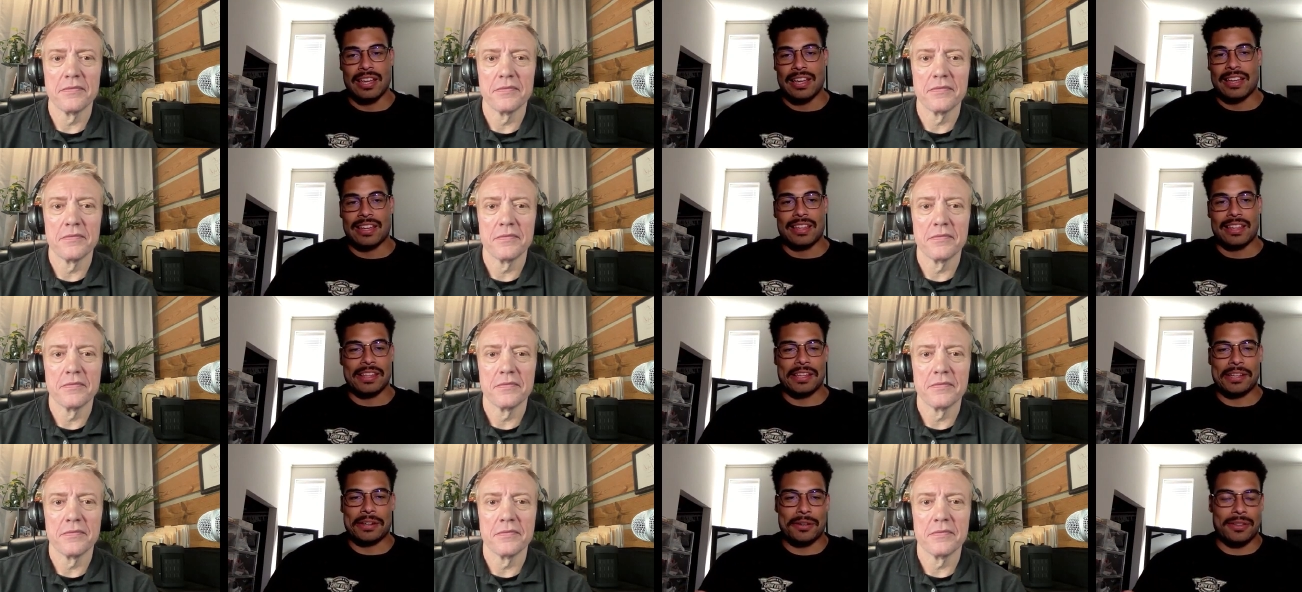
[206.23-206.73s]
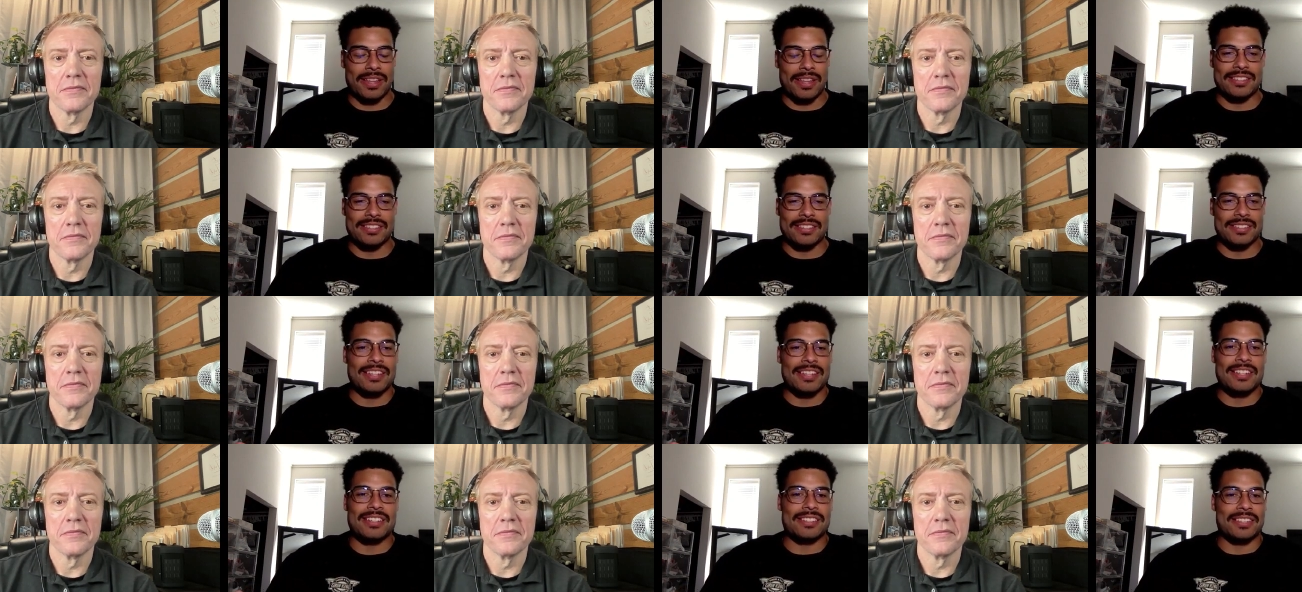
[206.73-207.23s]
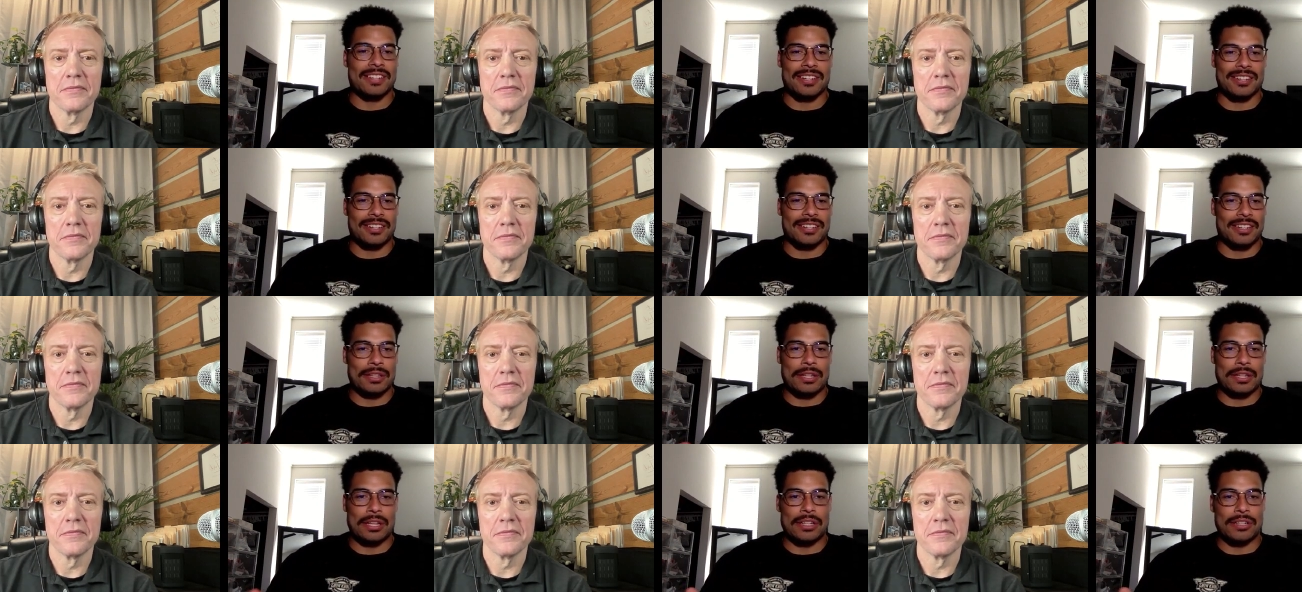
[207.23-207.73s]
Speaker 1: But the fact that still that many
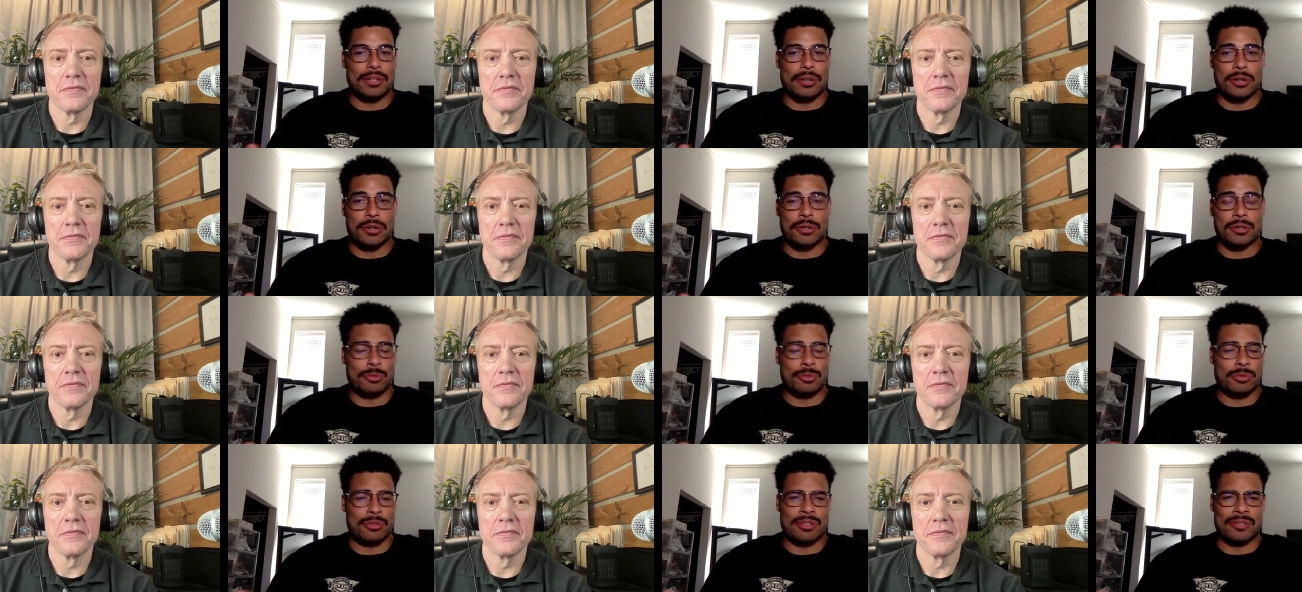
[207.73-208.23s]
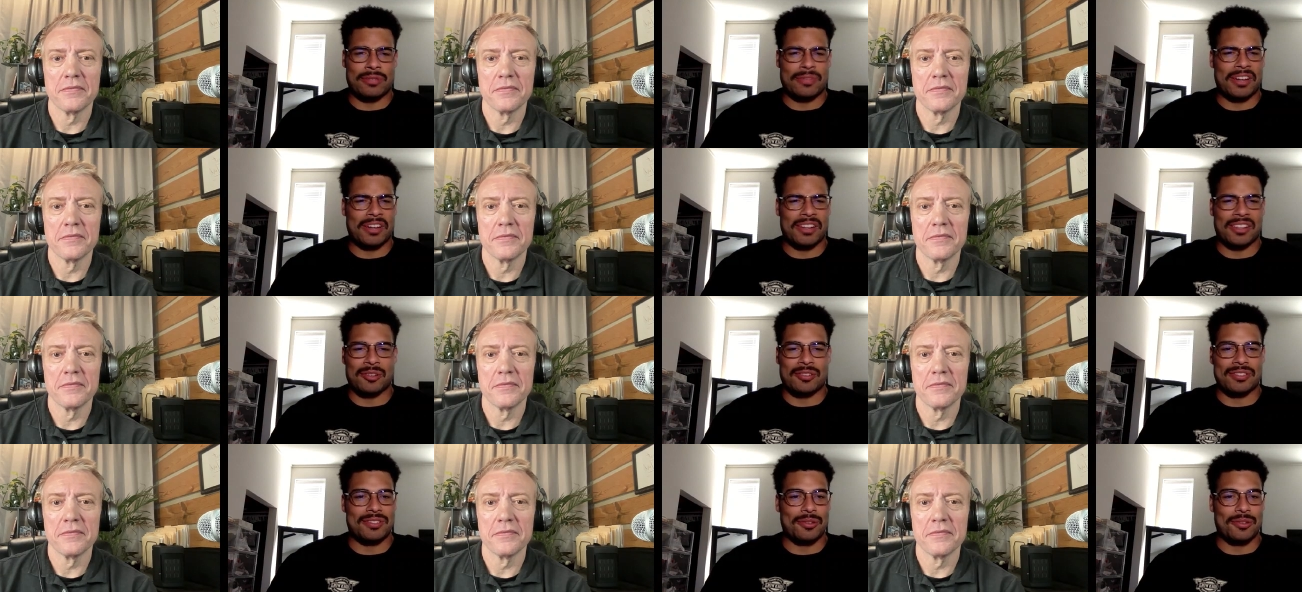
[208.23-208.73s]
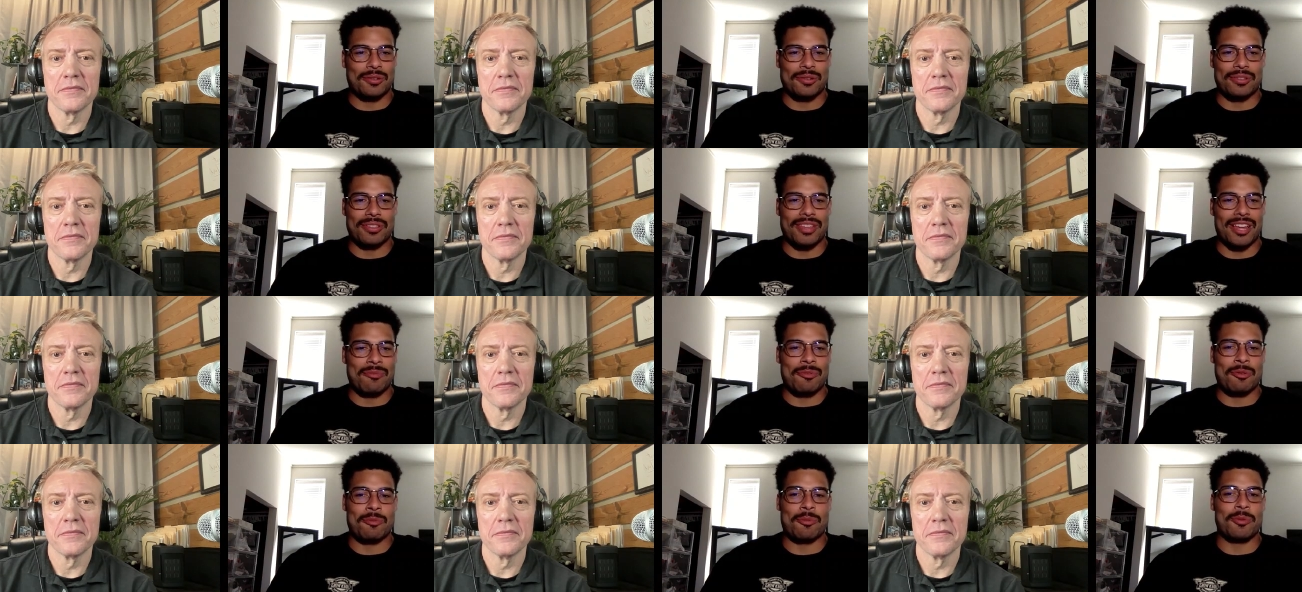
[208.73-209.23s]
people showed up, even regardless
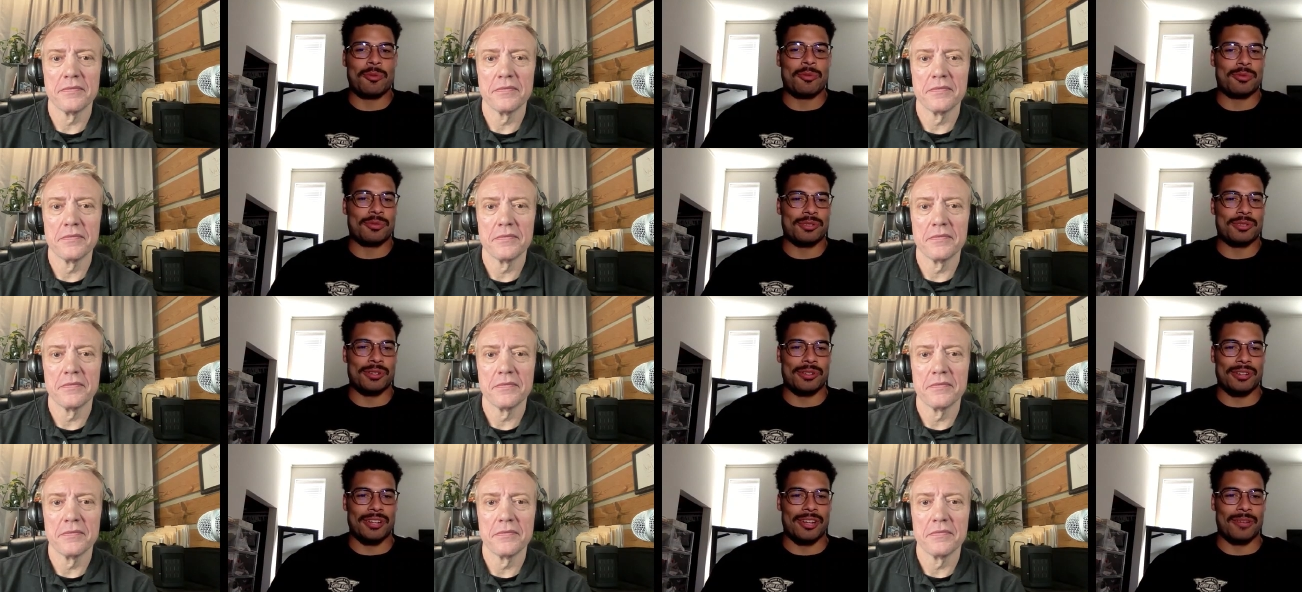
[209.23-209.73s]
of the charge and,